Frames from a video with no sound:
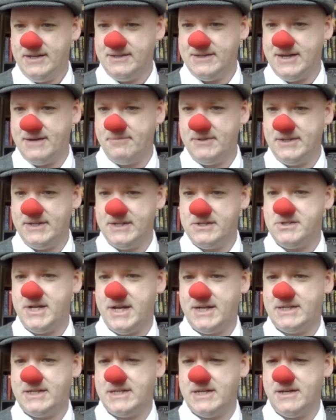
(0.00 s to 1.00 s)
double
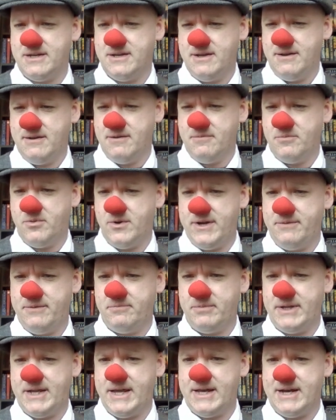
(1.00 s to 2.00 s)
ejector,
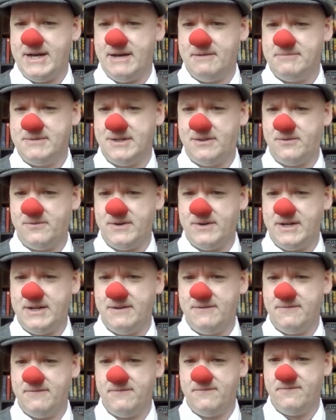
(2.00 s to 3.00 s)
point blank up to
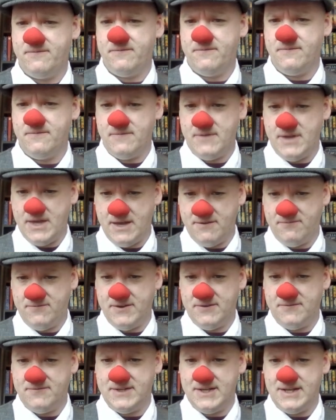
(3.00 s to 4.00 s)

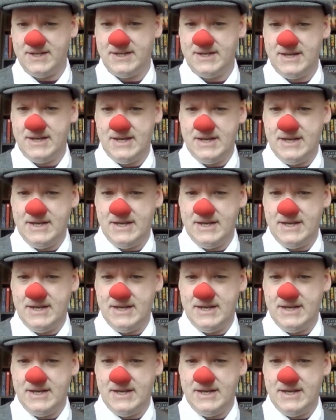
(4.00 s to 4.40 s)
350.